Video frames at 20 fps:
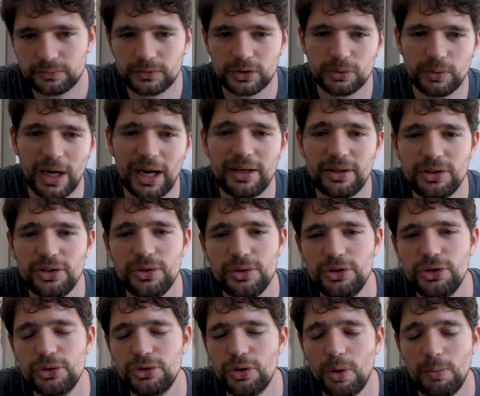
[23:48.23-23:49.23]
right?
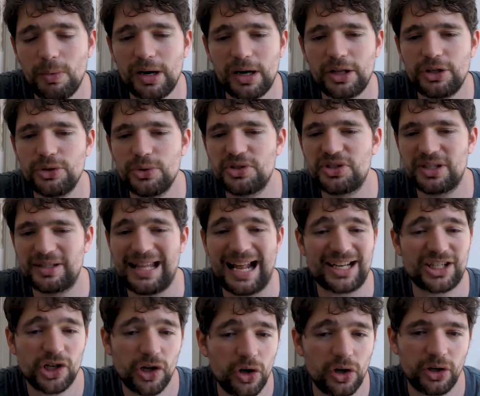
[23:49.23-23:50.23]
You don't want to use it
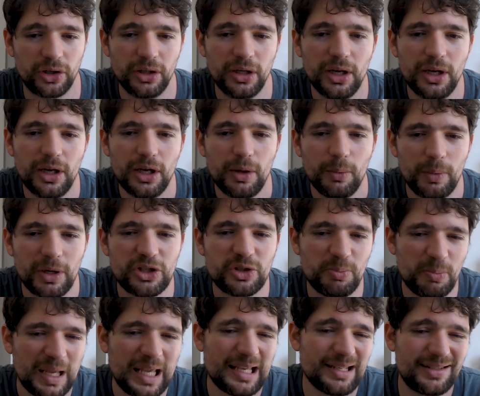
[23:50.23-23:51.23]
that turn,
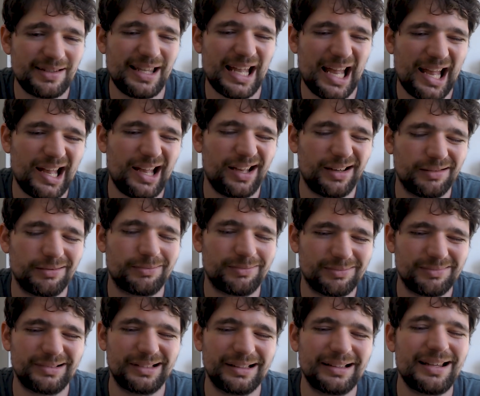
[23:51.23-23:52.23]
which means that
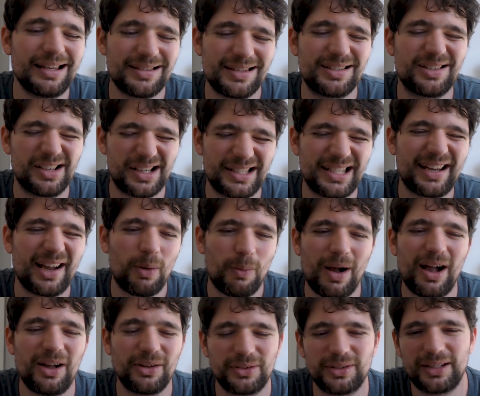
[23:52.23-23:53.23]
this is going to take a
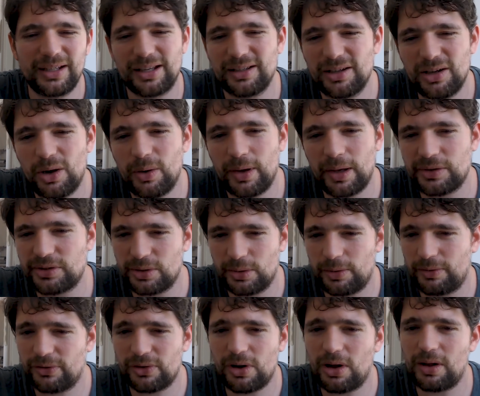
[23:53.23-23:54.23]
while to get going.
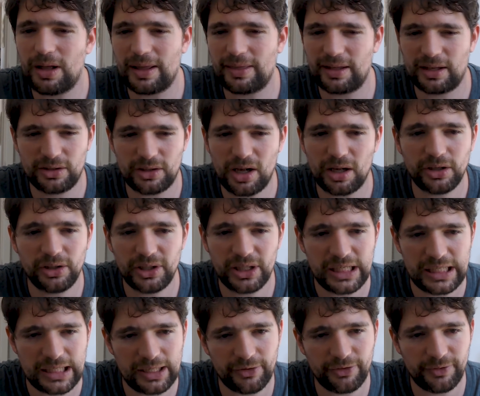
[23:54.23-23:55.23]
So overall, I think not good
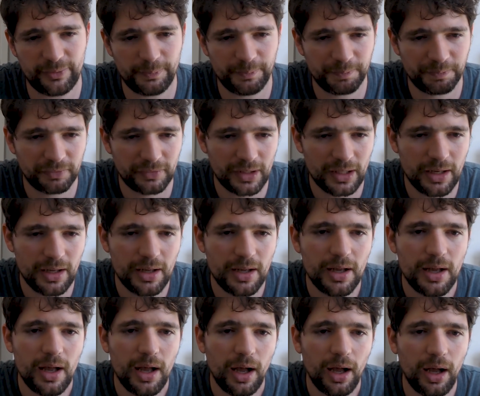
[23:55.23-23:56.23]
enough.
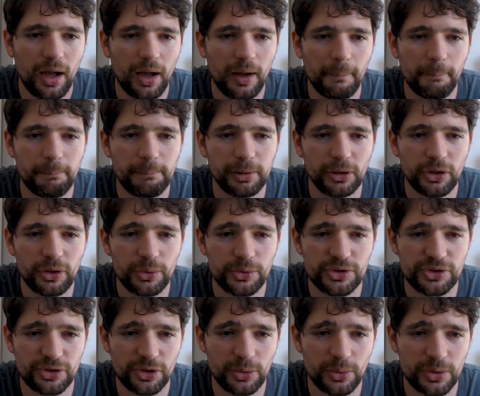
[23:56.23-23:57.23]

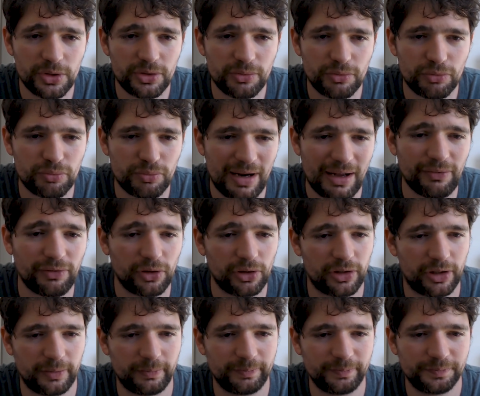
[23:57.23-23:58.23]
Blood-Soaked
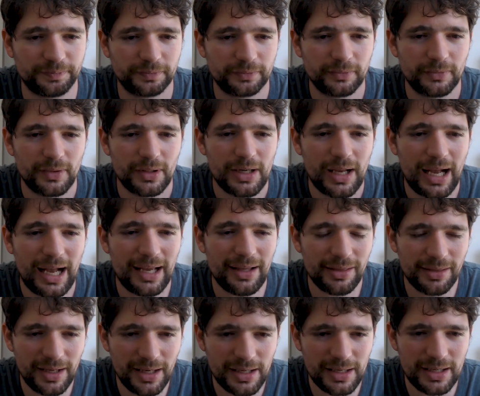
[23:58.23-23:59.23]
Reveler. I
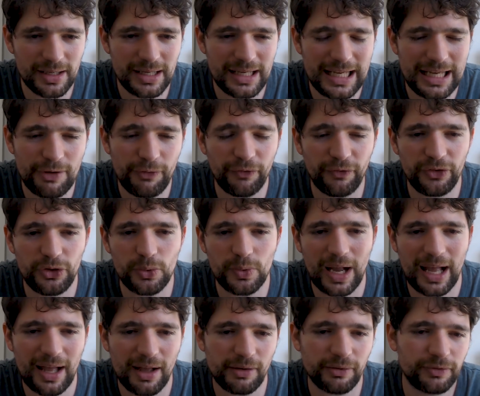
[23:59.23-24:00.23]
think if you
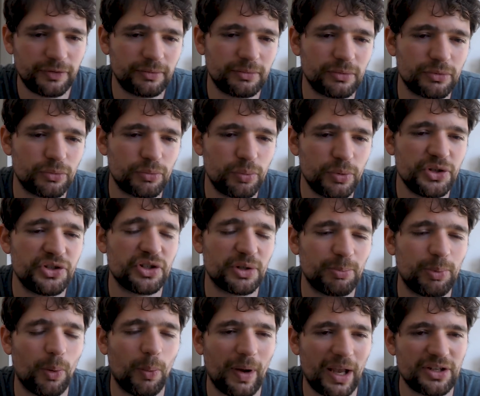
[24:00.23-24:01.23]
have
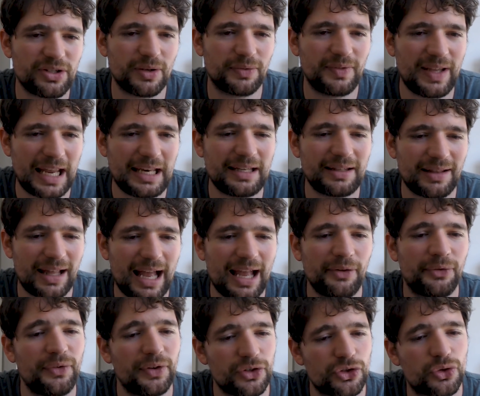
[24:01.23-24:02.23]
reasonable ways of gaining
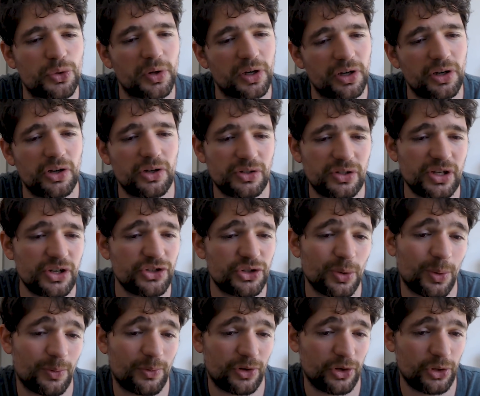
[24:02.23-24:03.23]
life and triggering this over